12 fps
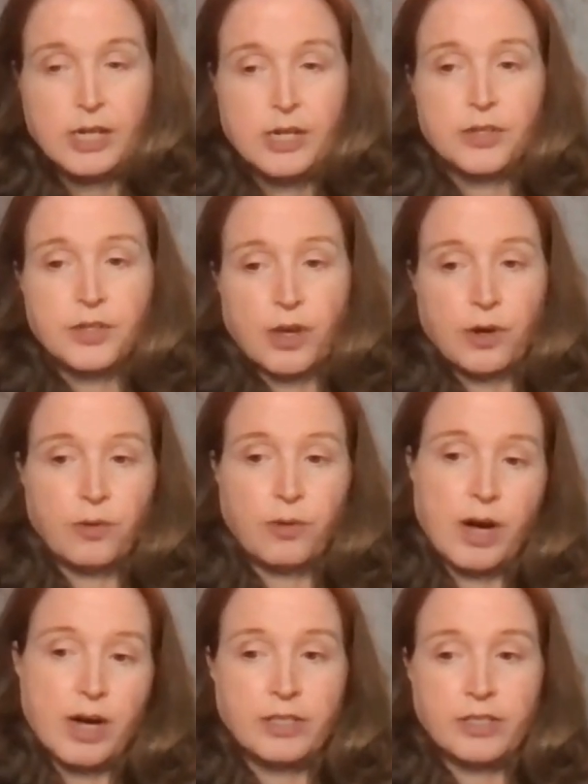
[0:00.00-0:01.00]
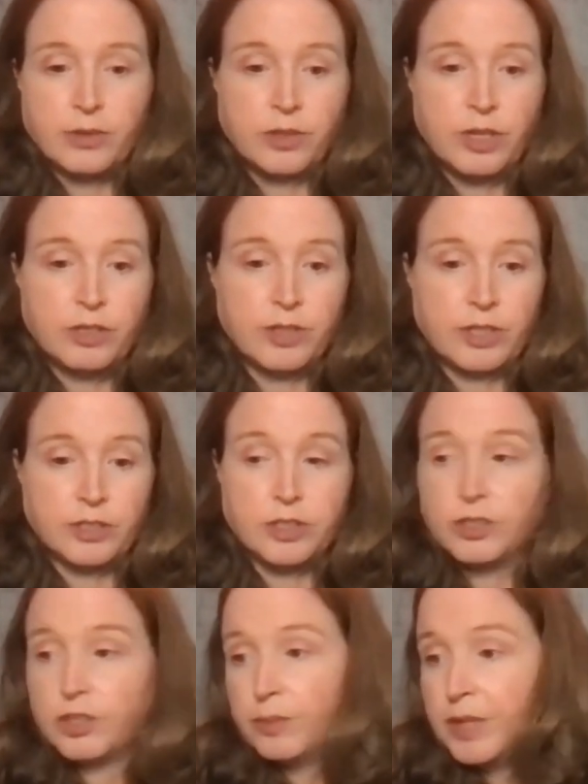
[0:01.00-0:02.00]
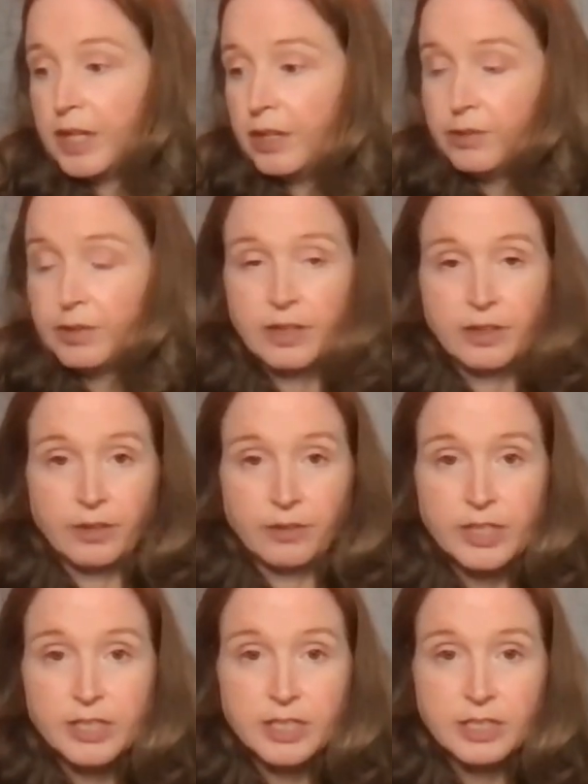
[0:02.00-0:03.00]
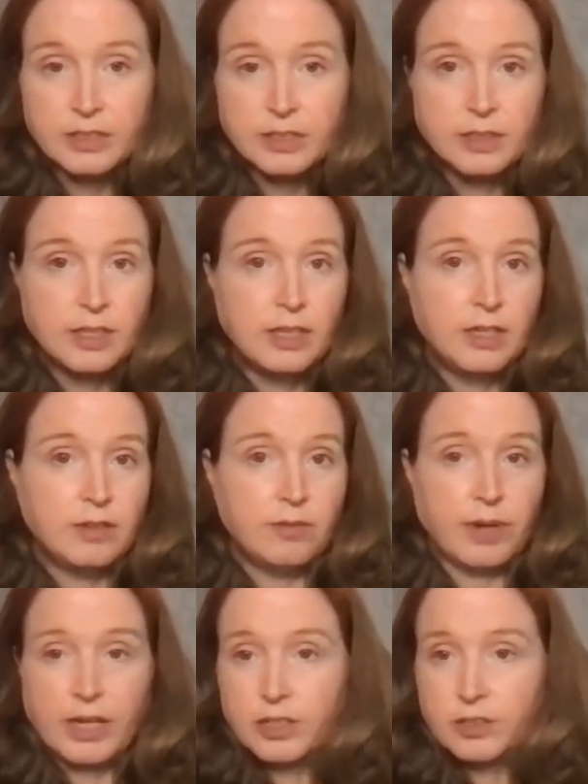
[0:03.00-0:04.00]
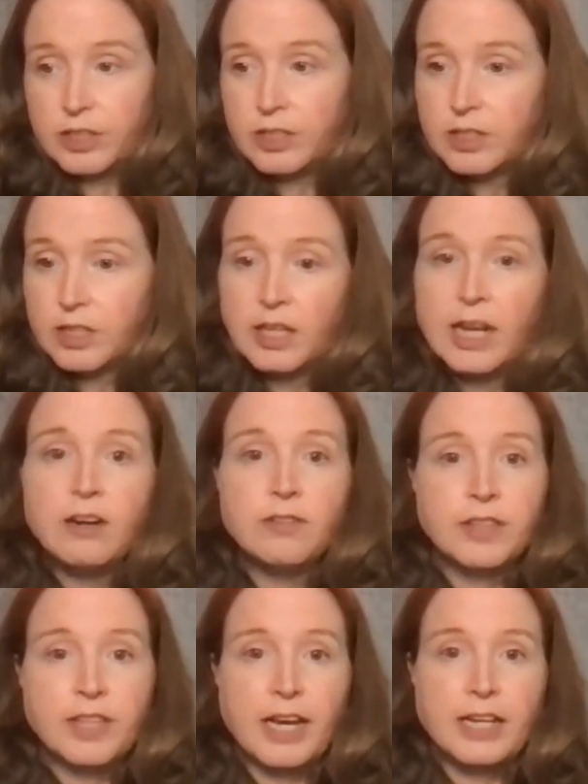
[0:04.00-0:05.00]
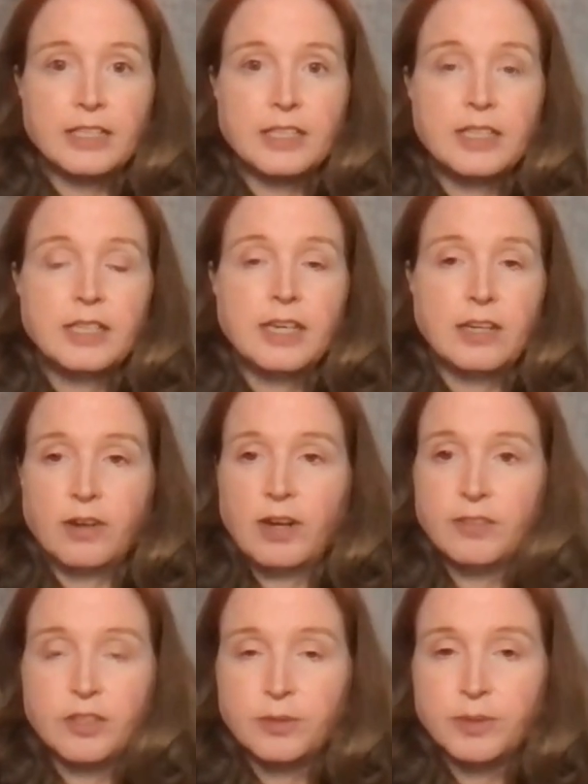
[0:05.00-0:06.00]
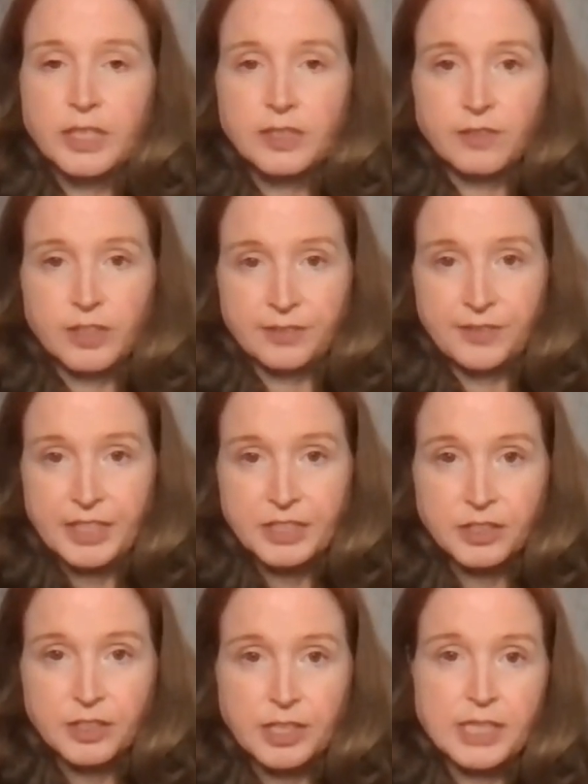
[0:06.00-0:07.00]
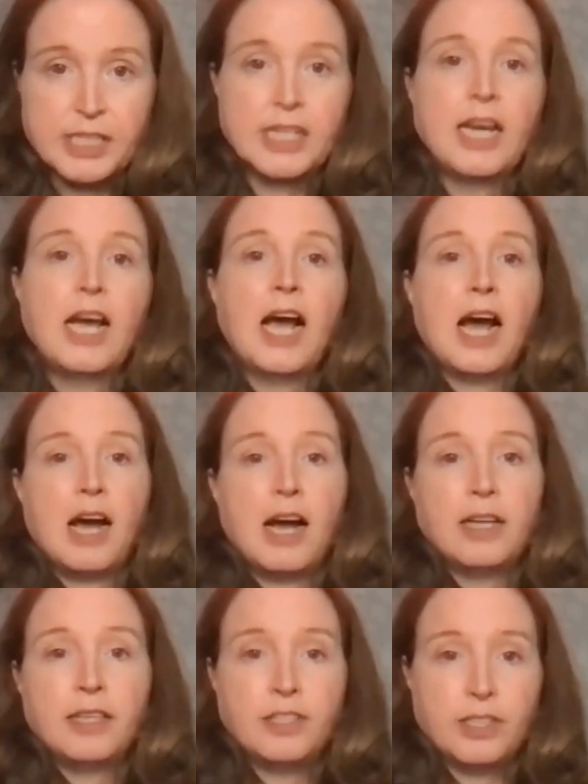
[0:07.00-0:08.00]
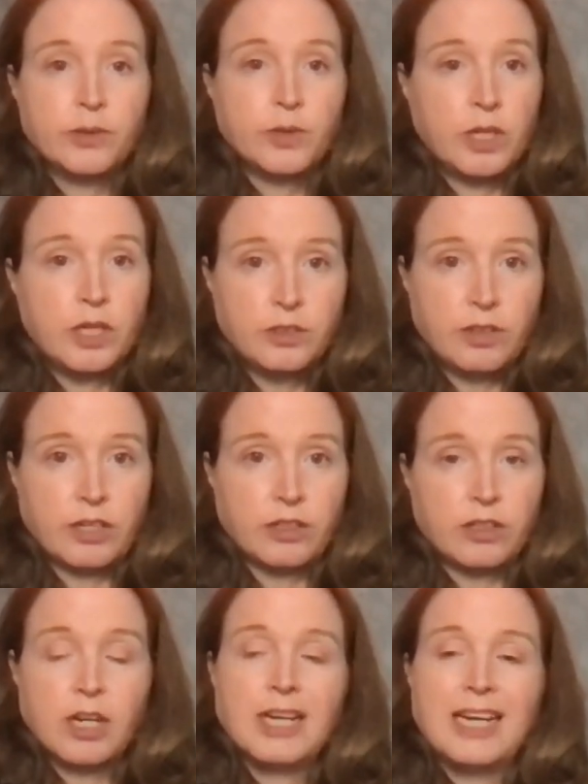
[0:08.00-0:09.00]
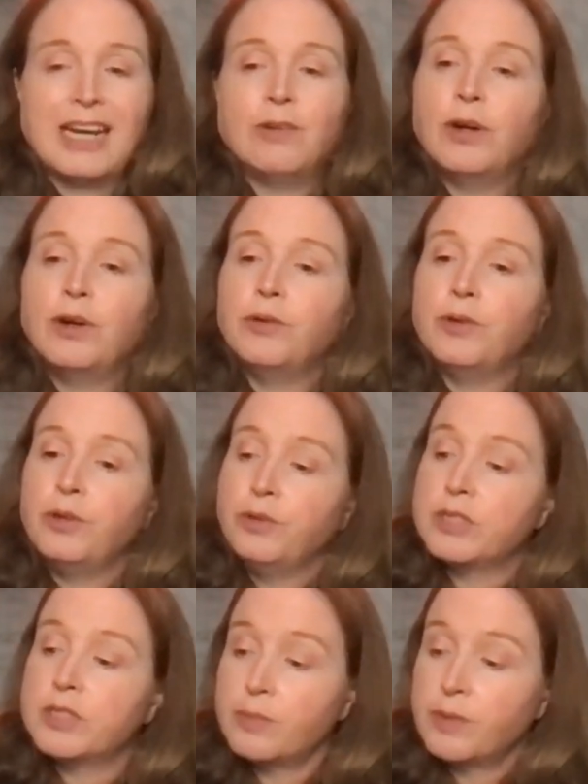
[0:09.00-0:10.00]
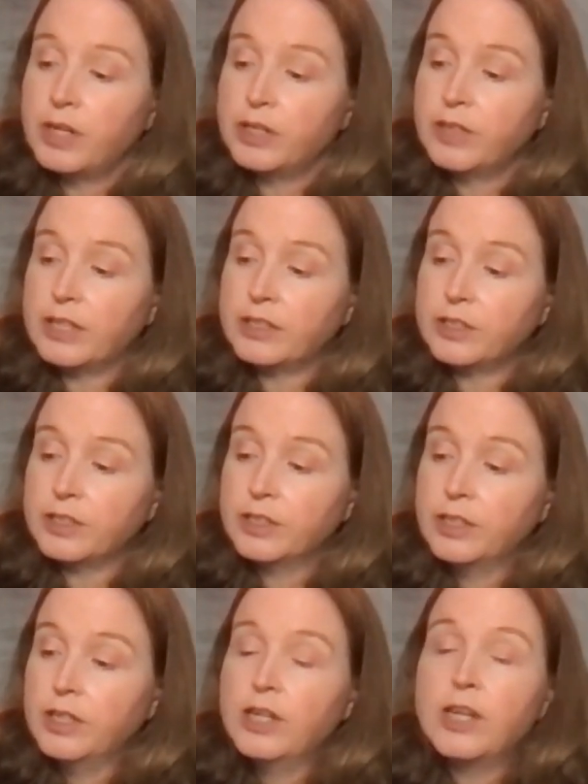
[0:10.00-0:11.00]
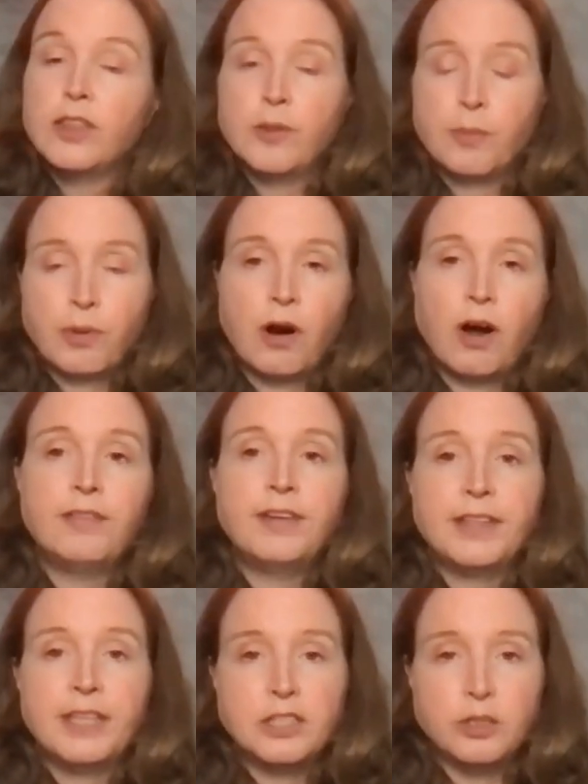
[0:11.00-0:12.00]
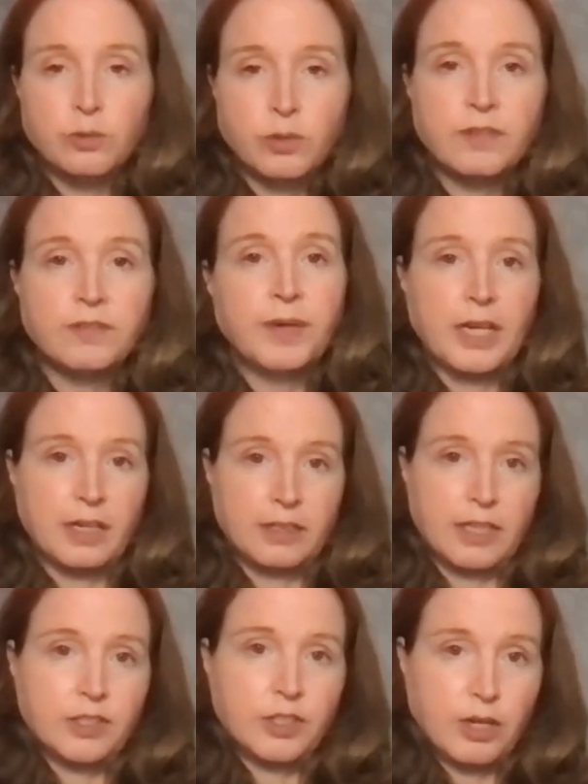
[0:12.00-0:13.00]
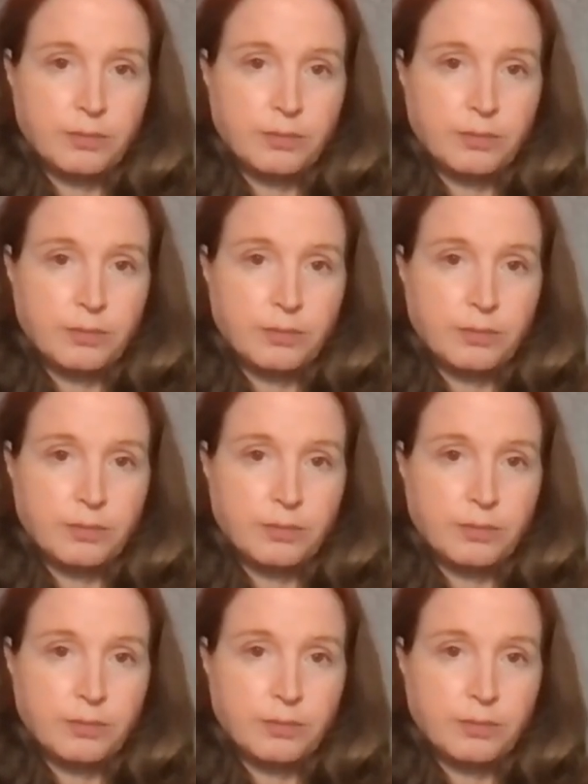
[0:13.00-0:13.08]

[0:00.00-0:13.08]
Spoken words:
So I, the general contractor, just terminate you without any reason. My contract doesn't allow for that. I don't have a termination for convenience clause. I, the general contractor, now owe you, the subcontractor, the profit that you would have made on that job,